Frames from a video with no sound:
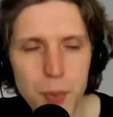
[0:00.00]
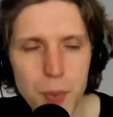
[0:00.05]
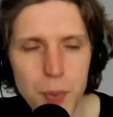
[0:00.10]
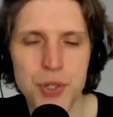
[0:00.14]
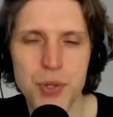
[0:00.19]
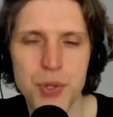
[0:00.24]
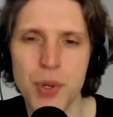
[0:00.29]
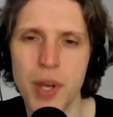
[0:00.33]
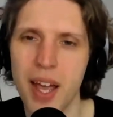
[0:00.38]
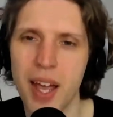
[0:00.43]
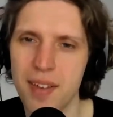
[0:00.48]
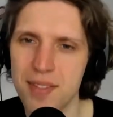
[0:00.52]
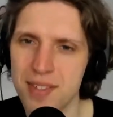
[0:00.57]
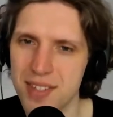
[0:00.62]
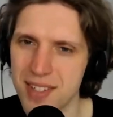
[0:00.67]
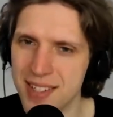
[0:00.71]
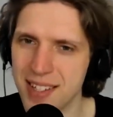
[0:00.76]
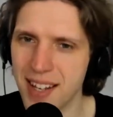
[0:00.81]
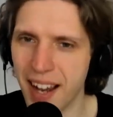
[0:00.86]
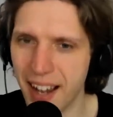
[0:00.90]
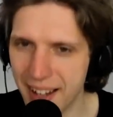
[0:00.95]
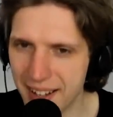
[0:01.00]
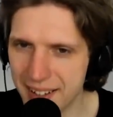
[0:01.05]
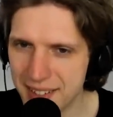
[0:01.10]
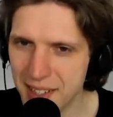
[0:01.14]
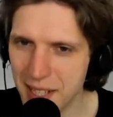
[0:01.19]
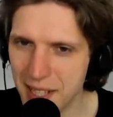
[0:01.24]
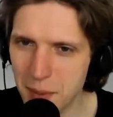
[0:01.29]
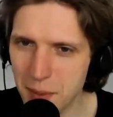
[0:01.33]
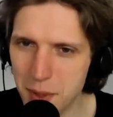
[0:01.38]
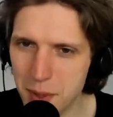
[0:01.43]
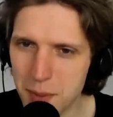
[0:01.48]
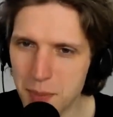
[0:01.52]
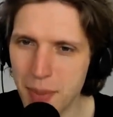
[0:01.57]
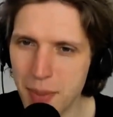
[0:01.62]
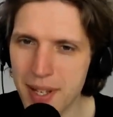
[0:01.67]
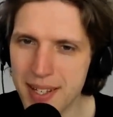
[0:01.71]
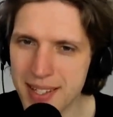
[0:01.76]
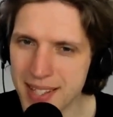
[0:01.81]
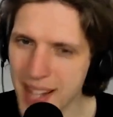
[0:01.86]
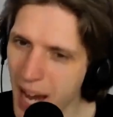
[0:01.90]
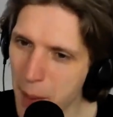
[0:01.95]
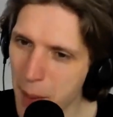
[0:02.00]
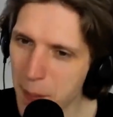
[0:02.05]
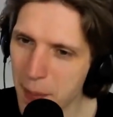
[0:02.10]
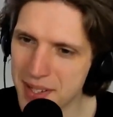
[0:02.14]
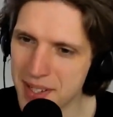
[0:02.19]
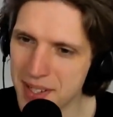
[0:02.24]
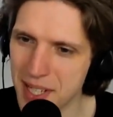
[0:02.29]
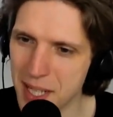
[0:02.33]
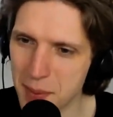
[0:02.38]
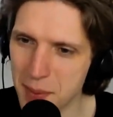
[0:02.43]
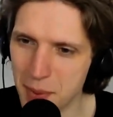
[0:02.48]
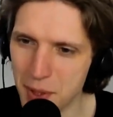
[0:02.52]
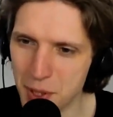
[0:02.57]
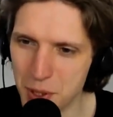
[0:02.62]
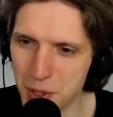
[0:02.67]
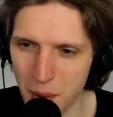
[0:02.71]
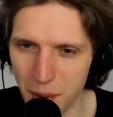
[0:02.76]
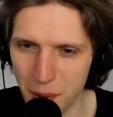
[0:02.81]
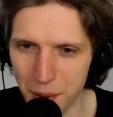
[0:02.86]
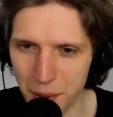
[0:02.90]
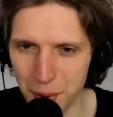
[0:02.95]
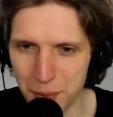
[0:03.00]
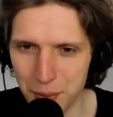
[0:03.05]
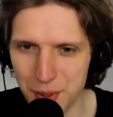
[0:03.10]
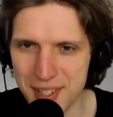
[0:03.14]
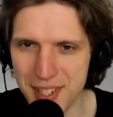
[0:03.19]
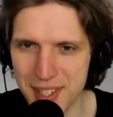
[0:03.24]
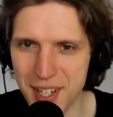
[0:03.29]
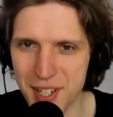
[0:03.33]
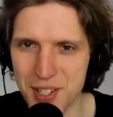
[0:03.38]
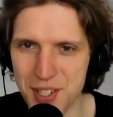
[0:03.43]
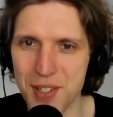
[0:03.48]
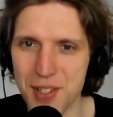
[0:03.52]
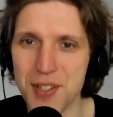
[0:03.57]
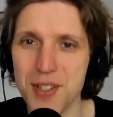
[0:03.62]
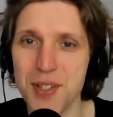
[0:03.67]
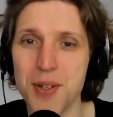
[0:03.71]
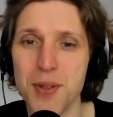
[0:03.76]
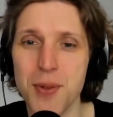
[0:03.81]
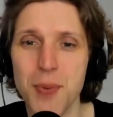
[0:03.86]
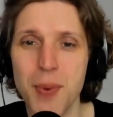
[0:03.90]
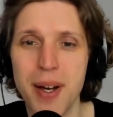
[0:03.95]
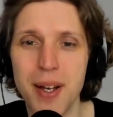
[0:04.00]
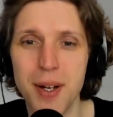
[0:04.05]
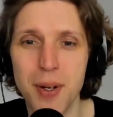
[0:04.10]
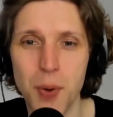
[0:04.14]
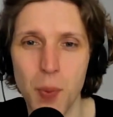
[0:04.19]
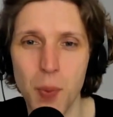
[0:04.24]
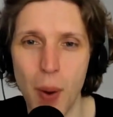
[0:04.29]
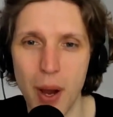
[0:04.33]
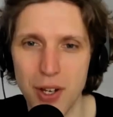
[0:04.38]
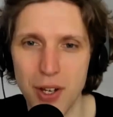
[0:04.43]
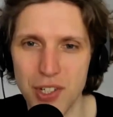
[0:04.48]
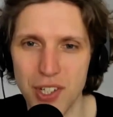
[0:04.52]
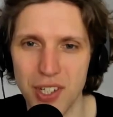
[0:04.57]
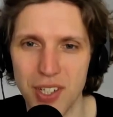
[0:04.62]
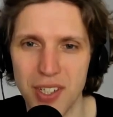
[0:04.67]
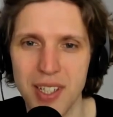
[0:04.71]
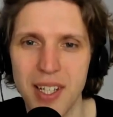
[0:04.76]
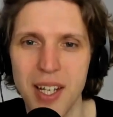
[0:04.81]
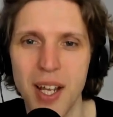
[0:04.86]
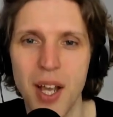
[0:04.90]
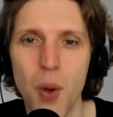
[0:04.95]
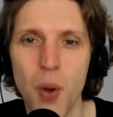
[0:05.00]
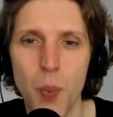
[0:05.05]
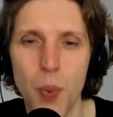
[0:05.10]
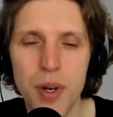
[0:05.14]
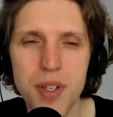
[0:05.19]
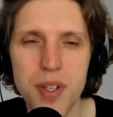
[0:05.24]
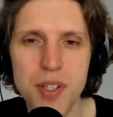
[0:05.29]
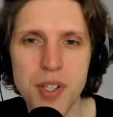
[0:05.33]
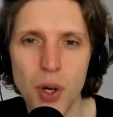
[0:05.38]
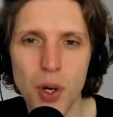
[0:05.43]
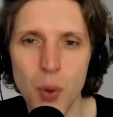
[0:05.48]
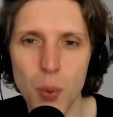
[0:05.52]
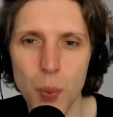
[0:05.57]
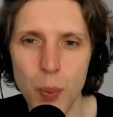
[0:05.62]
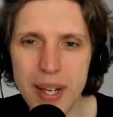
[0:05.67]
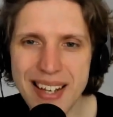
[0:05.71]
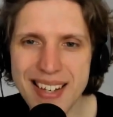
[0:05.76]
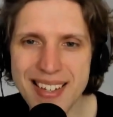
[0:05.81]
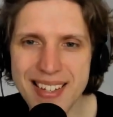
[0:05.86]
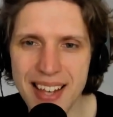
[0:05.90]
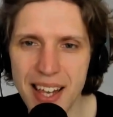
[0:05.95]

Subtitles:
I wish to have the sky as a limit, but time is the limit to our conversation. So the final question, what is your quick